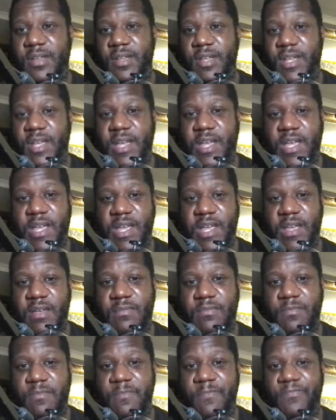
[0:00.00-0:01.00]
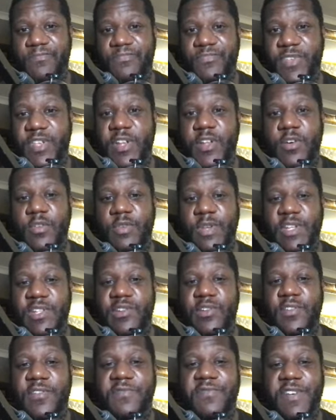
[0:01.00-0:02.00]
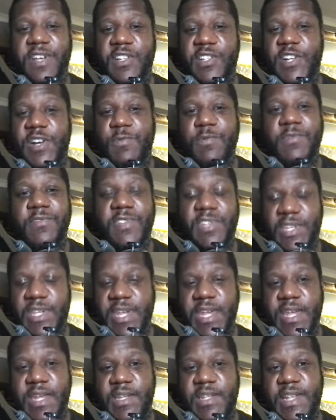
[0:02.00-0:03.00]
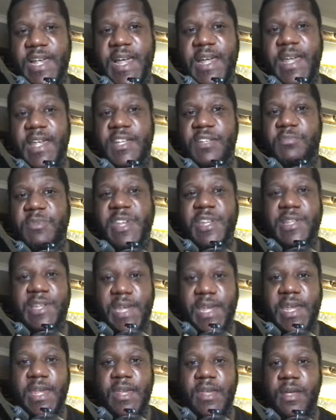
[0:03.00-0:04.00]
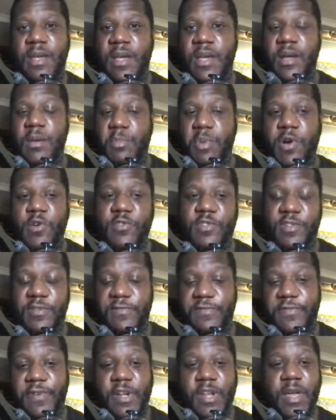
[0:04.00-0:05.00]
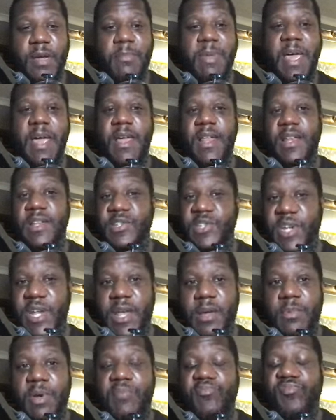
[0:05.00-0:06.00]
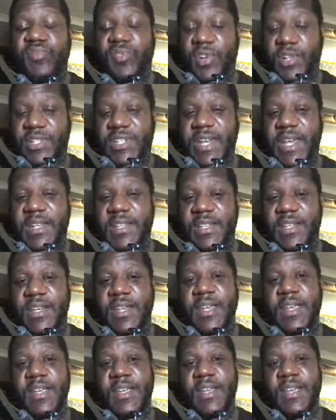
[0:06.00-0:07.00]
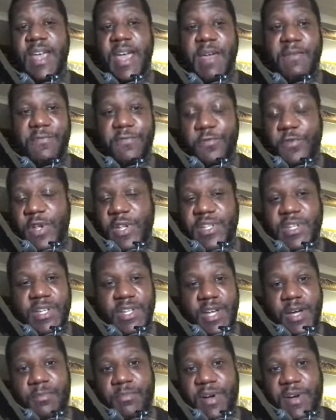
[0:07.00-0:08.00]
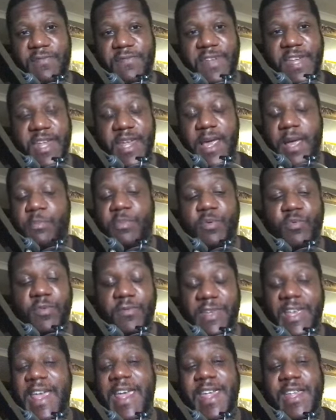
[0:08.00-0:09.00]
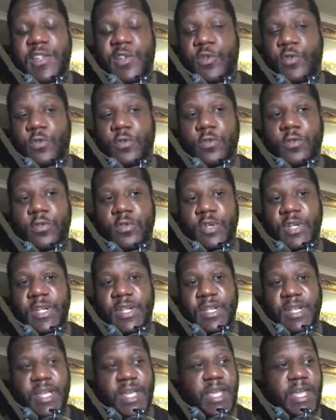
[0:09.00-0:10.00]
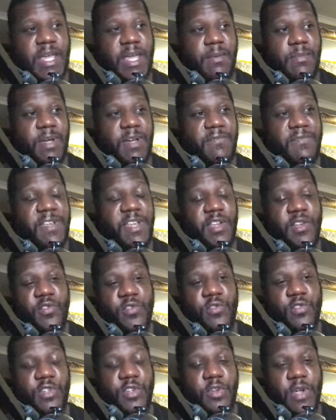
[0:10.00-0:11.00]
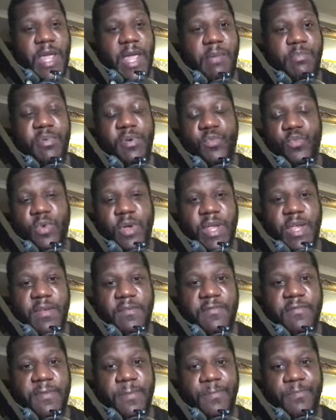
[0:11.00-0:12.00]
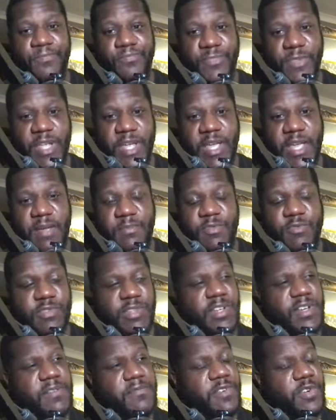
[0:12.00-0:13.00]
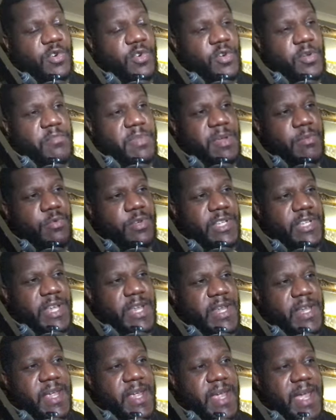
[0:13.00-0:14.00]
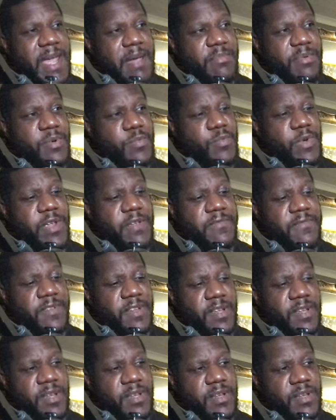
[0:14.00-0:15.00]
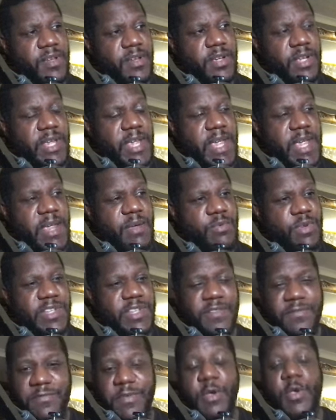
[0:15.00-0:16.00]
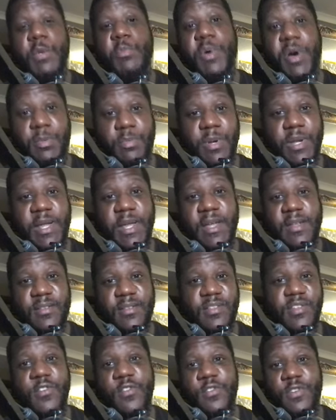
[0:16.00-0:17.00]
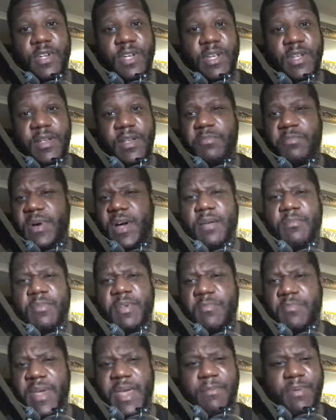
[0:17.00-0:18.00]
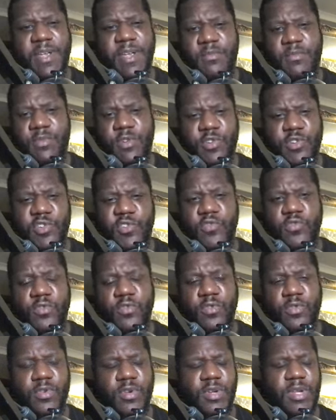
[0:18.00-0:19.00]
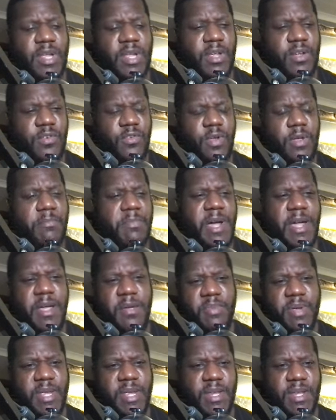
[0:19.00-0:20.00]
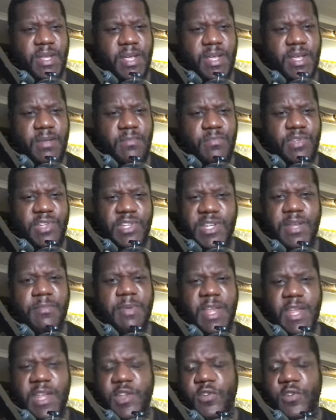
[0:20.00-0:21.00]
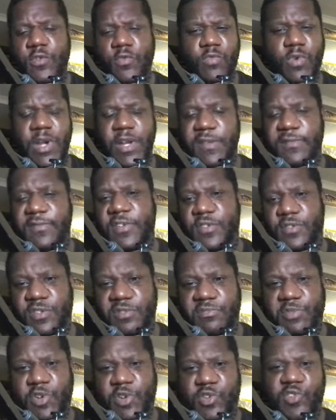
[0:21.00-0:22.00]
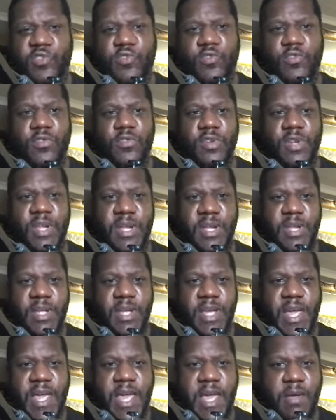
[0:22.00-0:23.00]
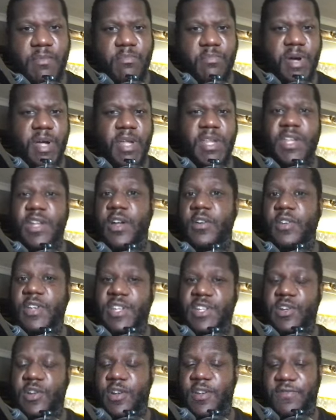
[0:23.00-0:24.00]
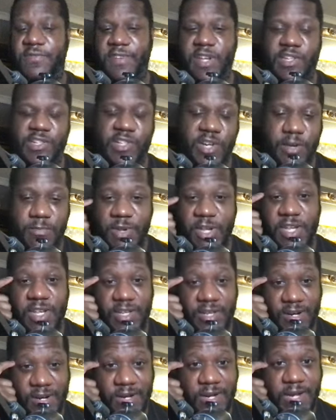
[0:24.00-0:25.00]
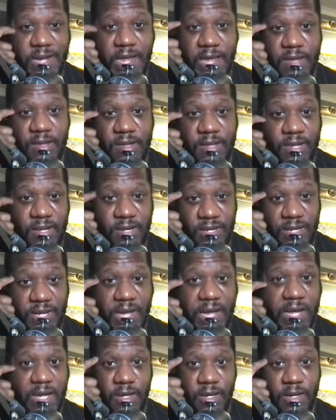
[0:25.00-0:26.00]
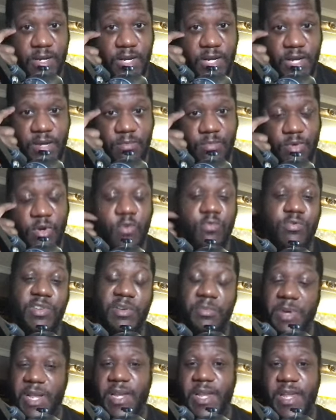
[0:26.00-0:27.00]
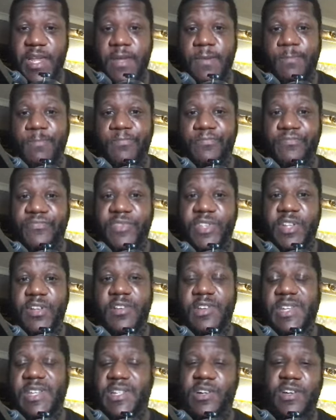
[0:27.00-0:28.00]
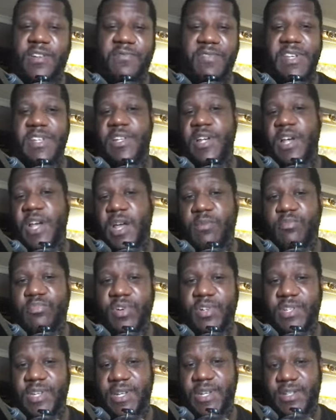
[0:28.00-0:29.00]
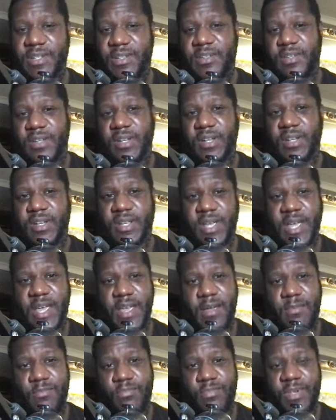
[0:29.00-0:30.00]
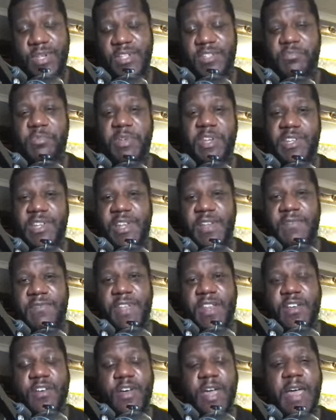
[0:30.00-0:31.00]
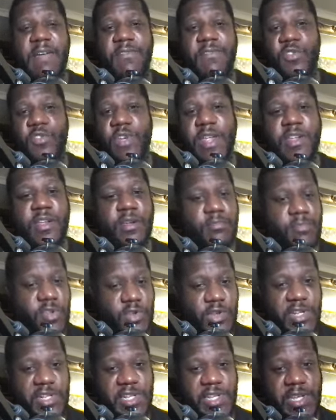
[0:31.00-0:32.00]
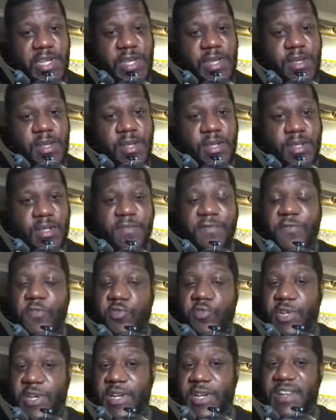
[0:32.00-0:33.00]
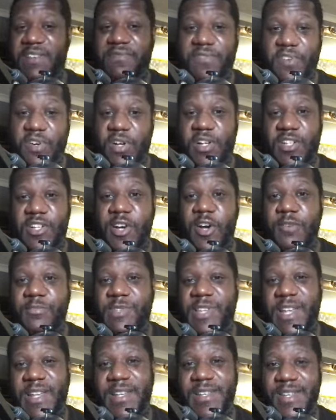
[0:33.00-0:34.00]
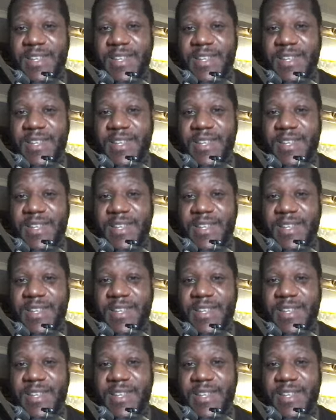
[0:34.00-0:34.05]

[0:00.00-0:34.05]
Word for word: you know, it's not the first time we've seen Zach XBT post some FUD about a legitimate project and for it to dump. I think it happened with ATOR. I think it also happened with, there was another coin people were saying that it happened with, okay, which is a very popular token. It might have been Pepe, I'm not sure. Or it might have been Shiba Inu, one of those, I'm not sure. But, you know, it's not the first time that he's done that. And ultimately, you know, these kind of things hurt projects, especially if they don't have a great community. Fortunately for us, OPSEC